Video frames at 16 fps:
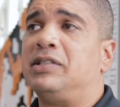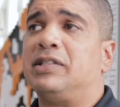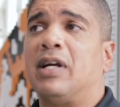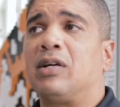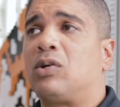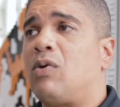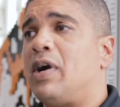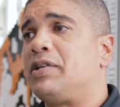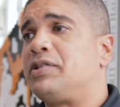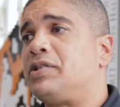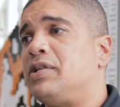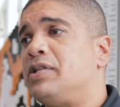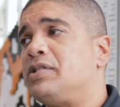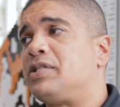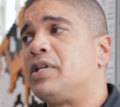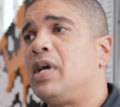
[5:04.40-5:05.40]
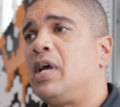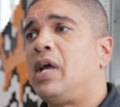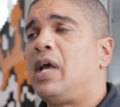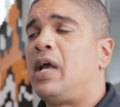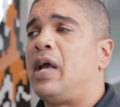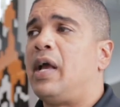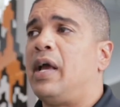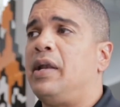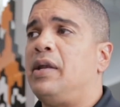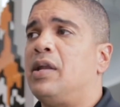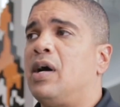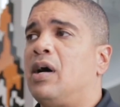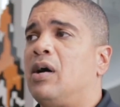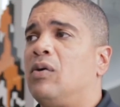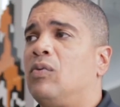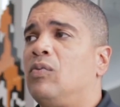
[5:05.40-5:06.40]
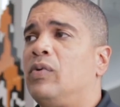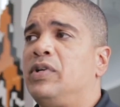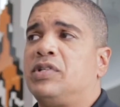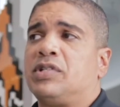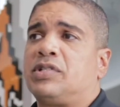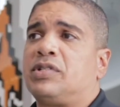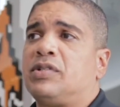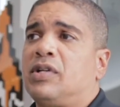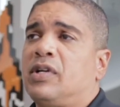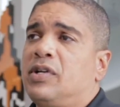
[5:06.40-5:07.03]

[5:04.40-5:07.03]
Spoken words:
our questions, and we just